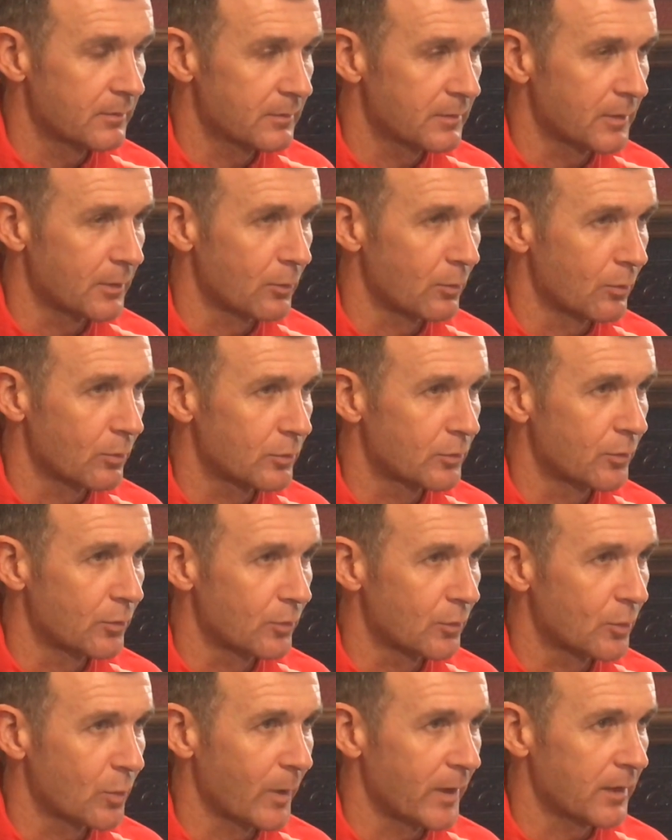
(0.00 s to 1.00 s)
you know,
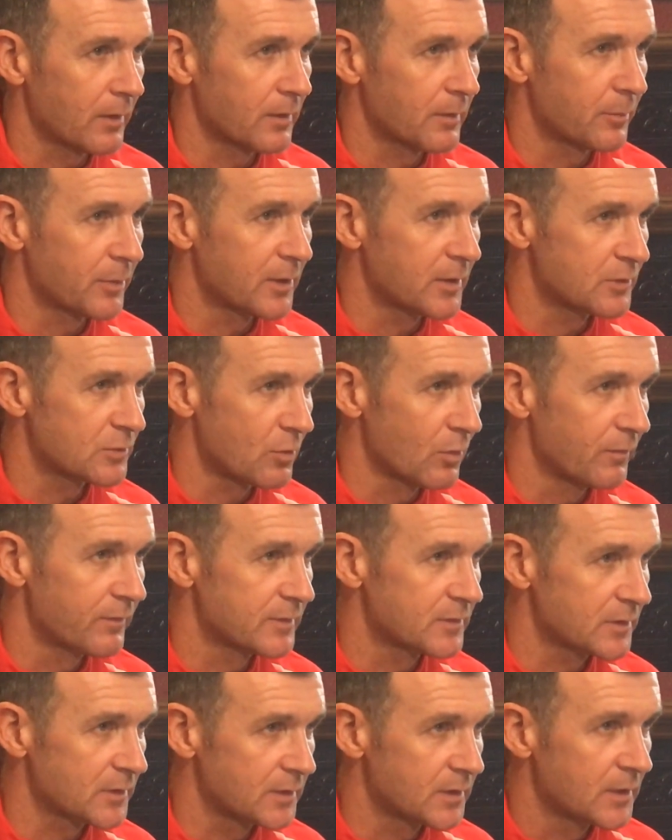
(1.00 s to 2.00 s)
too quickly, because
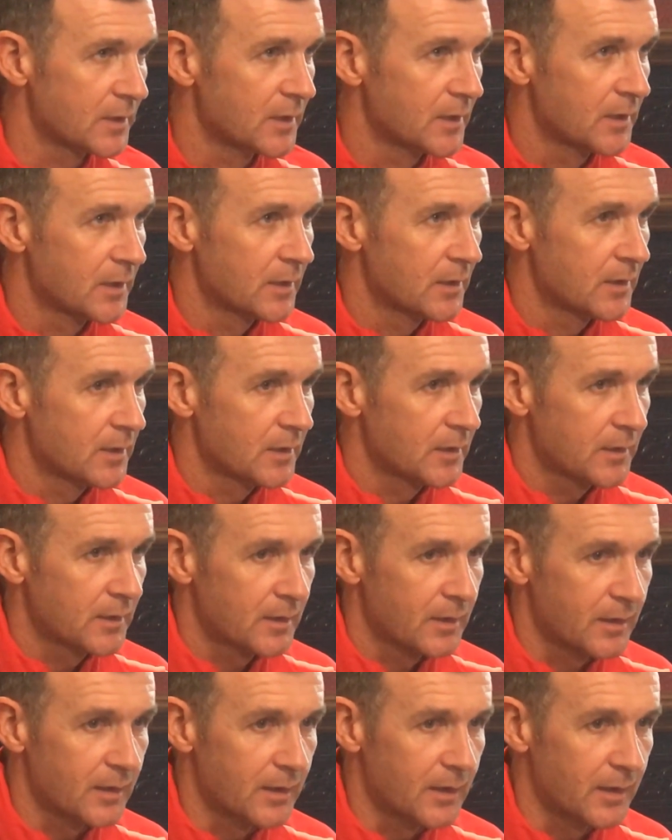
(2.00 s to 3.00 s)
obviously
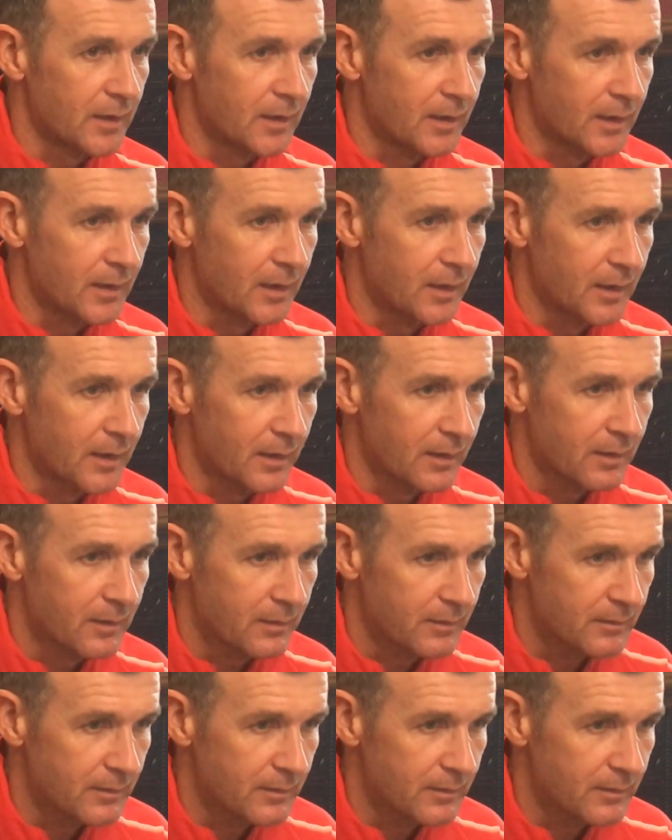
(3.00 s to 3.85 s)
they're